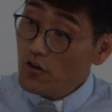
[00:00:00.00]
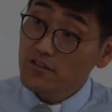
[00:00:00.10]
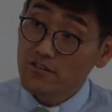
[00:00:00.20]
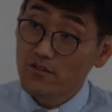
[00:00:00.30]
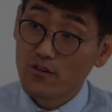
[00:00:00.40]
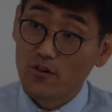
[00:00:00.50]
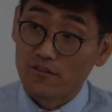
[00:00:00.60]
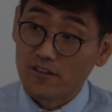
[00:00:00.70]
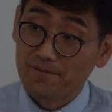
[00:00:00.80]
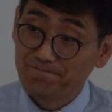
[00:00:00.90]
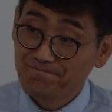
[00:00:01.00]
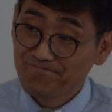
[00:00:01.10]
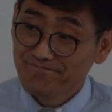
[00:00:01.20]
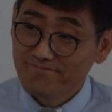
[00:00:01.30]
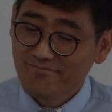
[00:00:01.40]
cross took over.
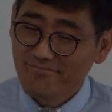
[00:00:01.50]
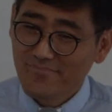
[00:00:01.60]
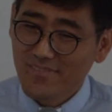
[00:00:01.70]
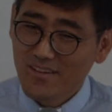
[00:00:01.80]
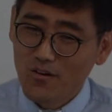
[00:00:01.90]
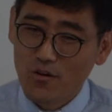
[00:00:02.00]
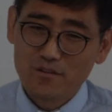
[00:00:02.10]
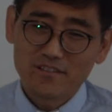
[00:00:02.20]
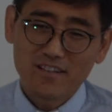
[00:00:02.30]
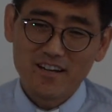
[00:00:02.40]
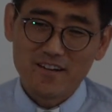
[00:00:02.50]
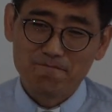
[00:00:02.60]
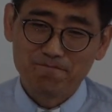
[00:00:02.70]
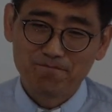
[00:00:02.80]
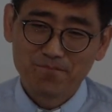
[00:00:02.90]
Over
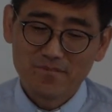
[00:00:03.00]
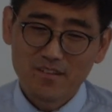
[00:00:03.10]
time,